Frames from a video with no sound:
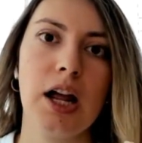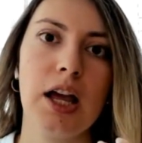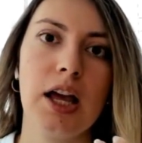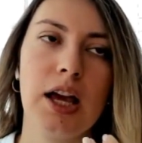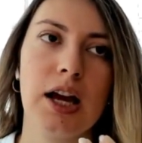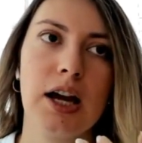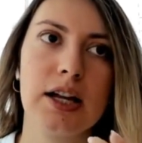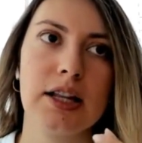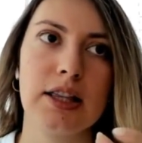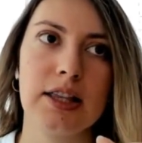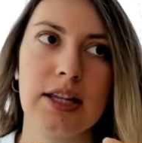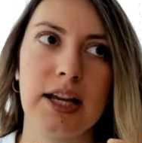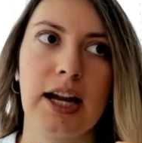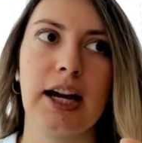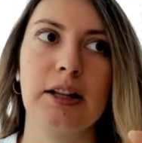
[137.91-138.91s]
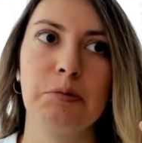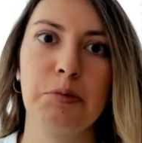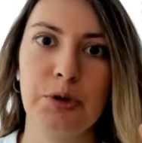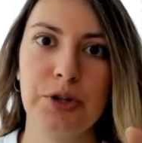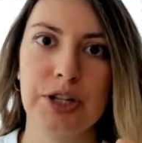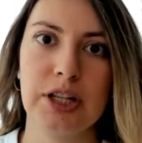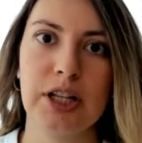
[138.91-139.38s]
and then
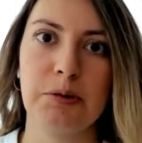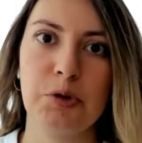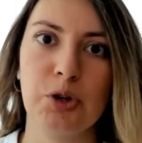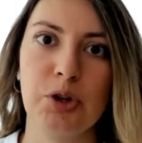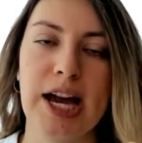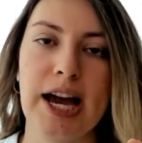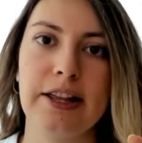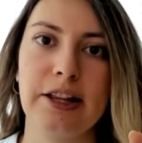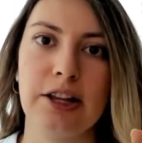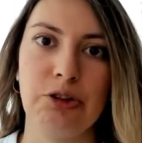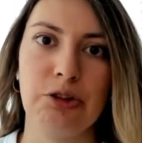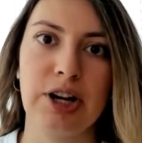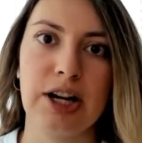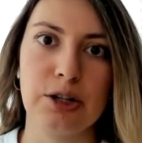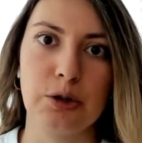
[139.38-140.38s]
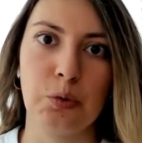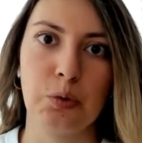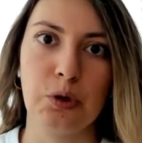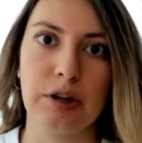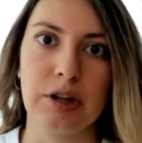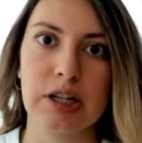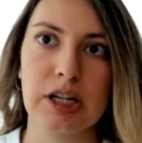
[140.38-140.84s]
putting them together, you get a
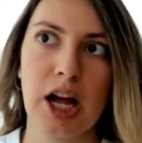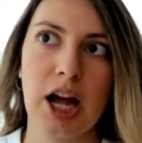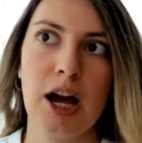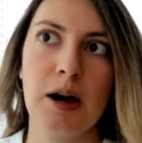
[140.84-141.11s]
word.